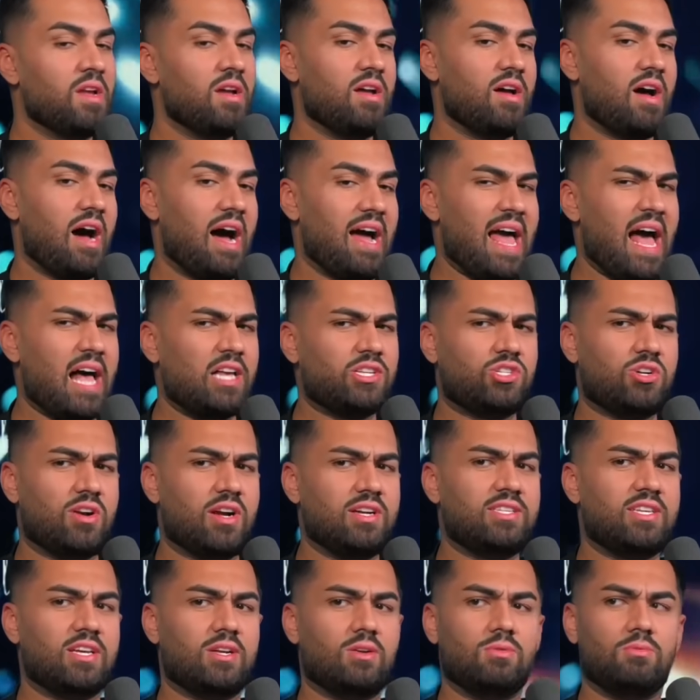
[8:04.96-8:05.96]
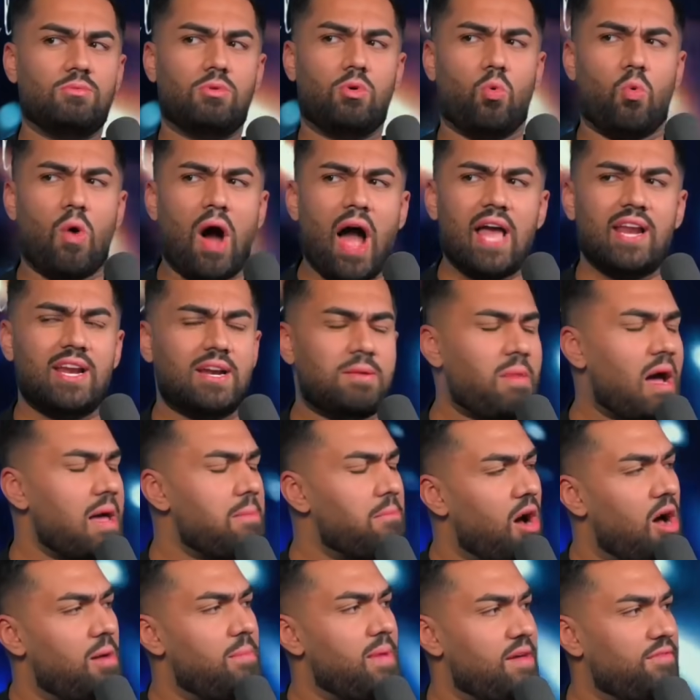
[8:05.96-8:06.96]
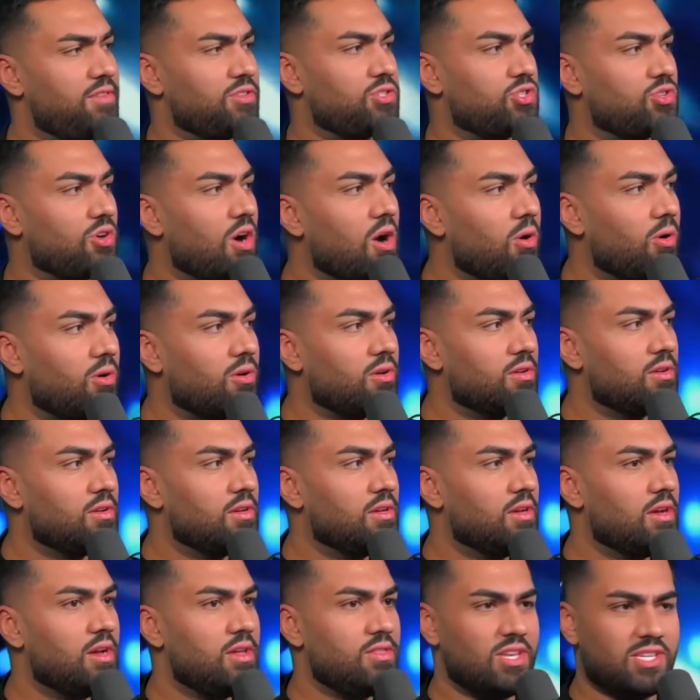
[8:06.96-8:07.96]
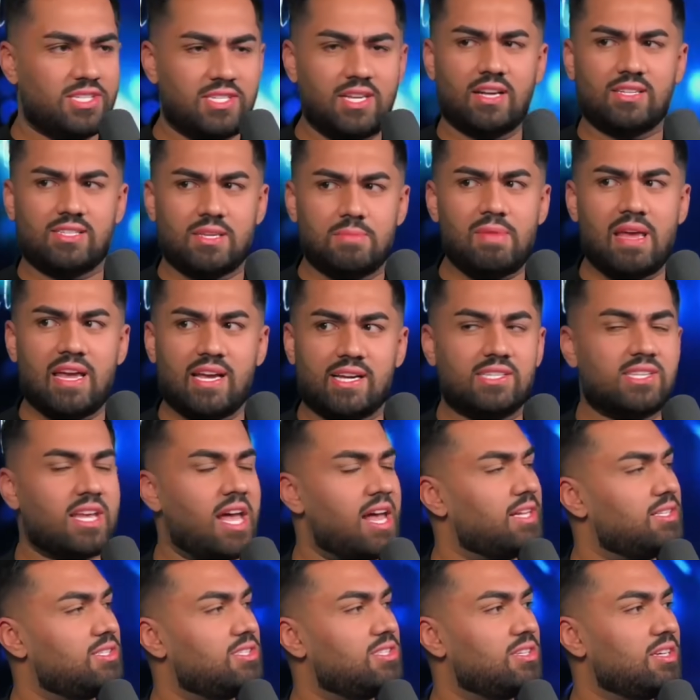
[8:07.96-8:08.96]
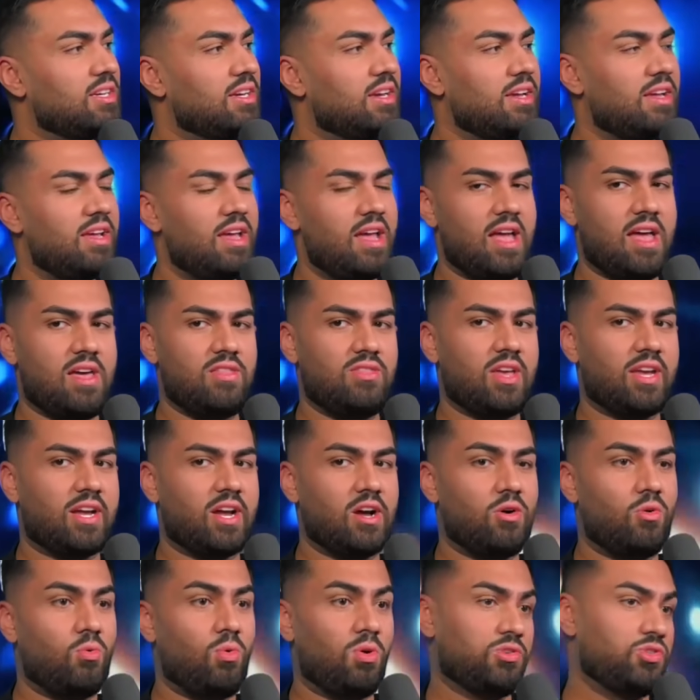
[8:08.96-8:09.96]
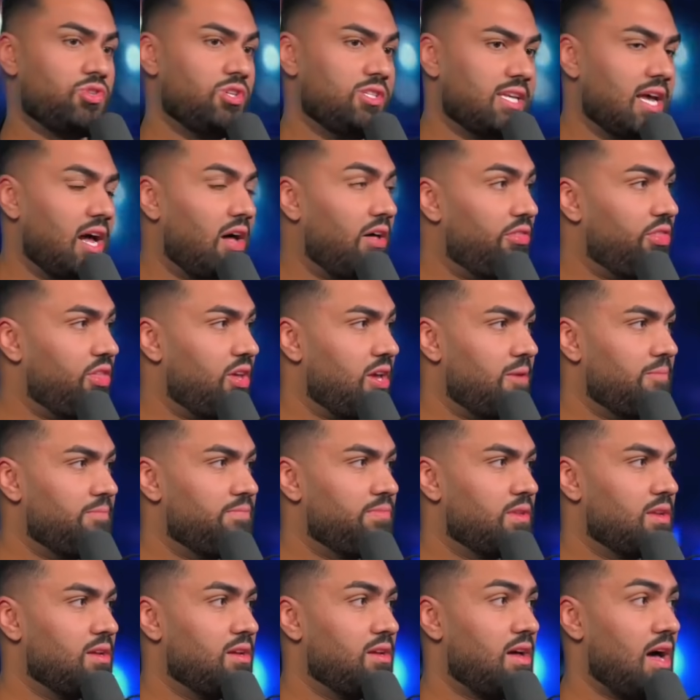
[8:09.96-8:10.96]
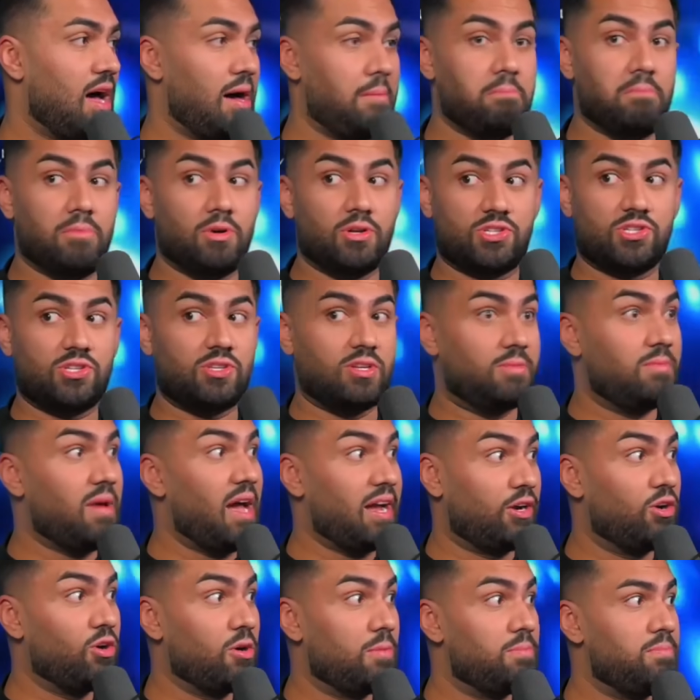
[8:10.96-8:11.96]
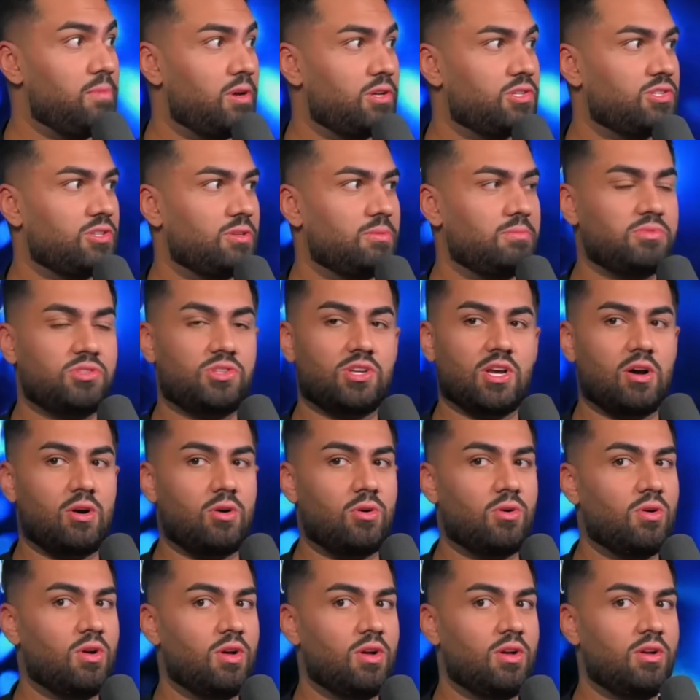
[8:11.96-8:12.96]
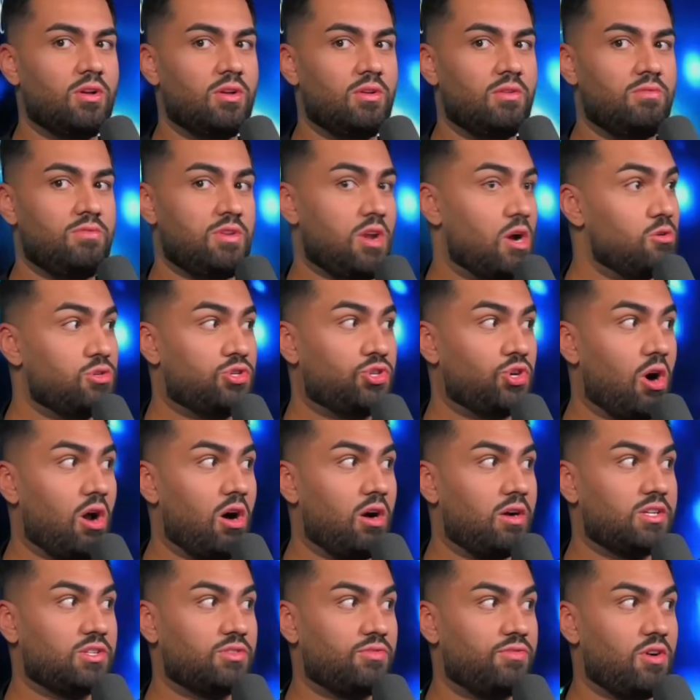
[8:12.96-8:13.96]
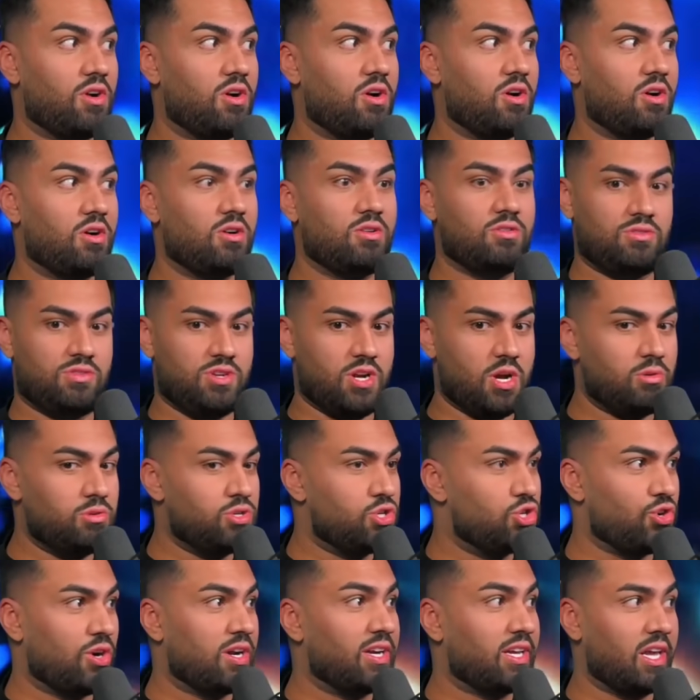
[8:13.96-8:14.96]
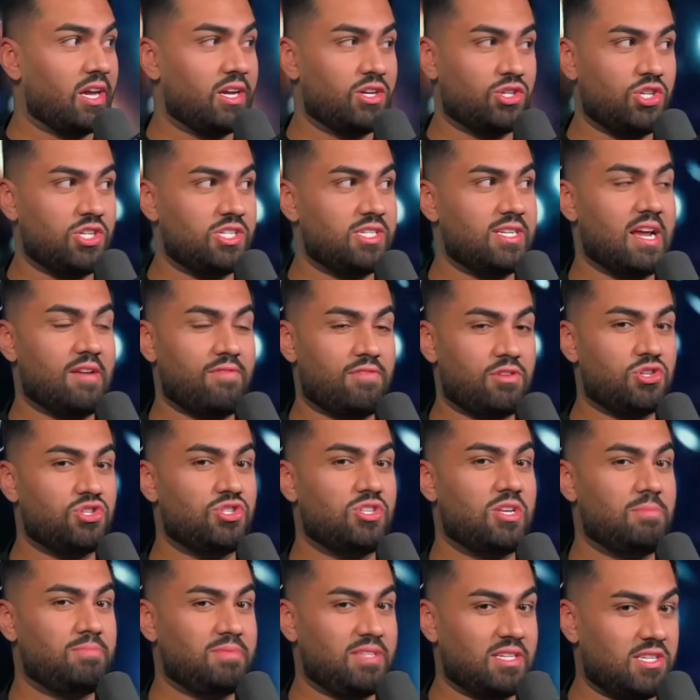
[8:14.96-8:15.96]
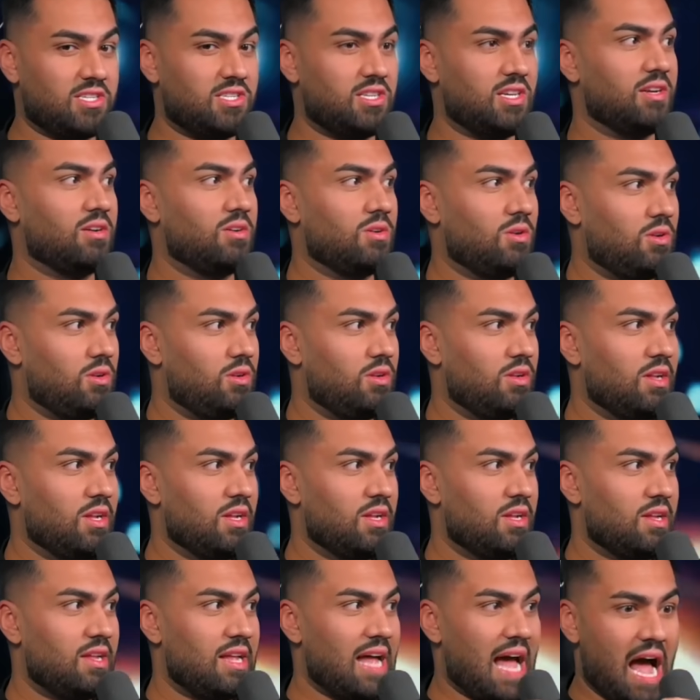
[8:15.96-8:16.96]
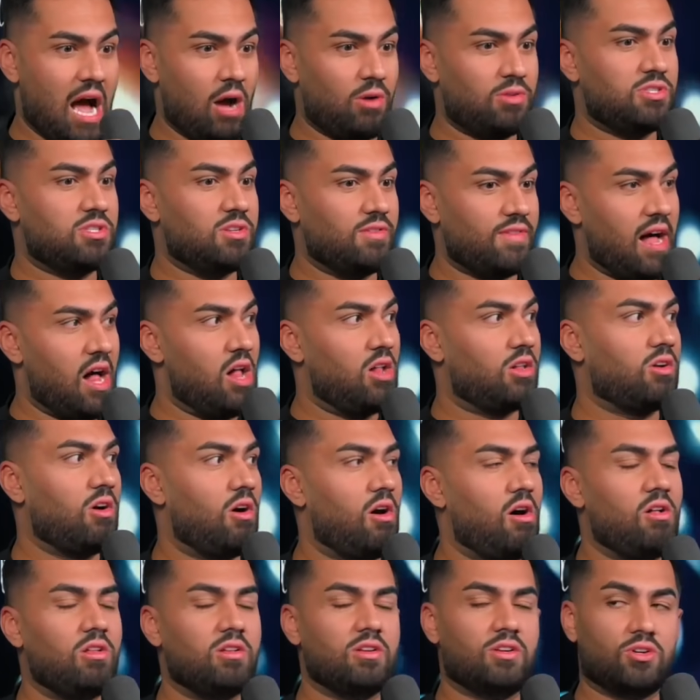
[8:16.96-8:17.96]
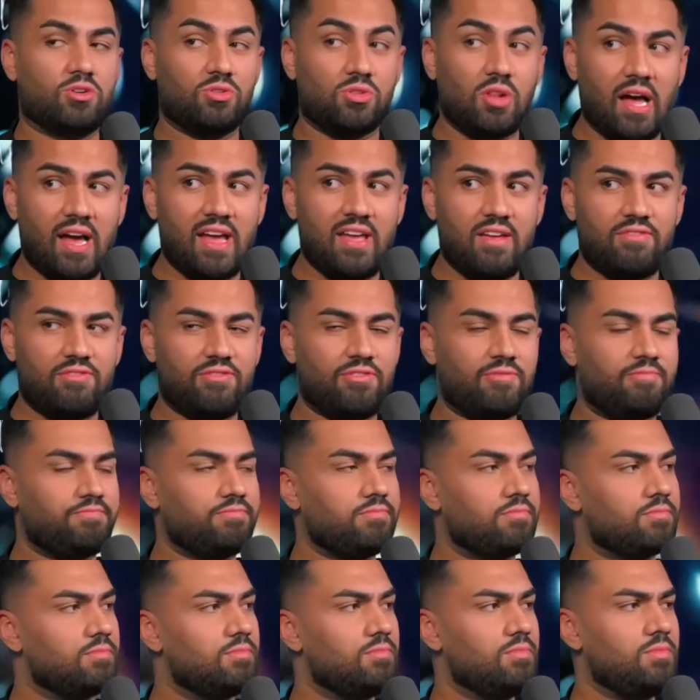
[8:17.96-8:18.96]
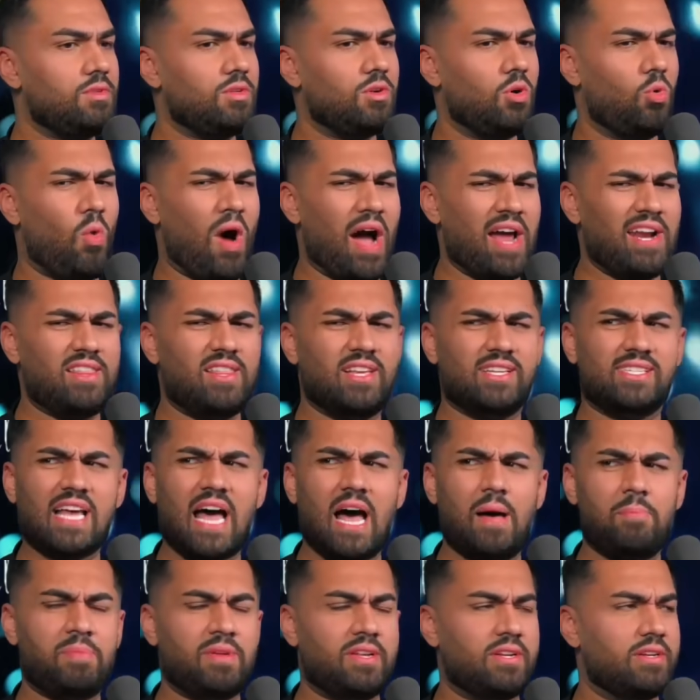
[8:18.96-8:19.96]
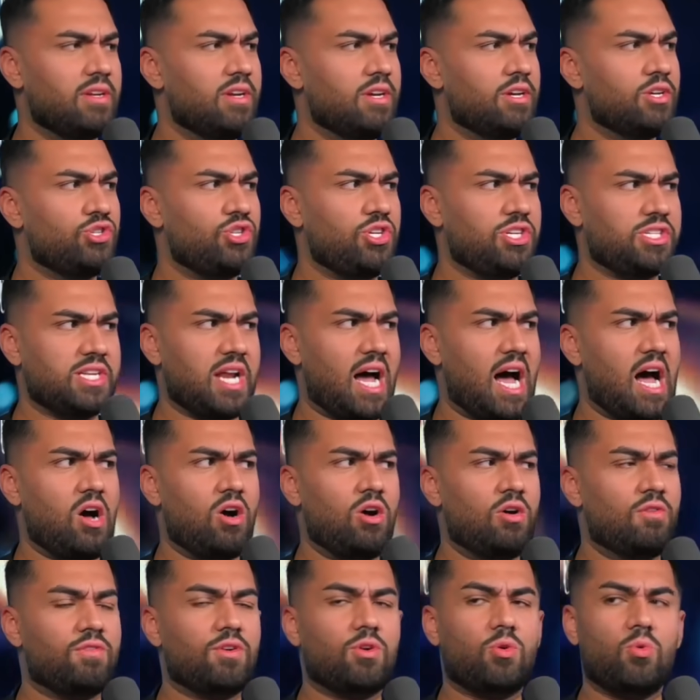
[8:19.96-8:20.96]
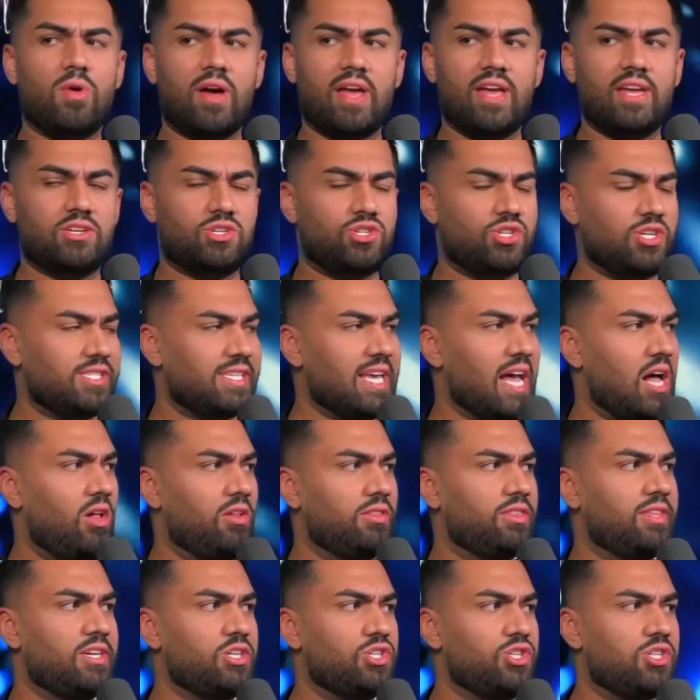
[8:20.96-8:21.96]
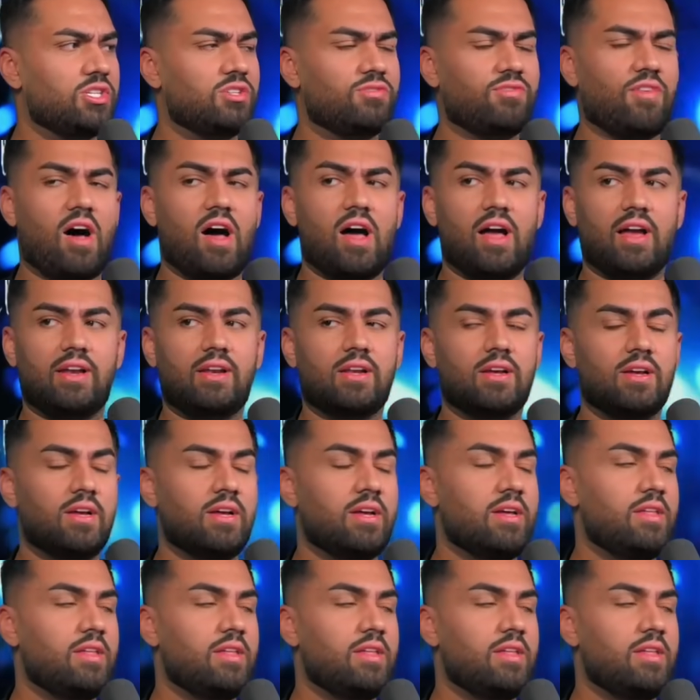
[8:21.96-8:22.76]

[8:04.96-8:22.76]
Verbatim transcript: Mm-hmm. I asked her, I said, why did my mom have a stroke? Mm-hmm. This doesn't make sense. And they go, well, she's healthy. I'm Muslim. I grew up Muslim. So yeah. no d- for her, no drinking. She's never sipped mm-hmm. a single yeah. ounce of alcohol in her life. Right. Uh, Why did this happen? She's not overweight. She's healthy. She's fine.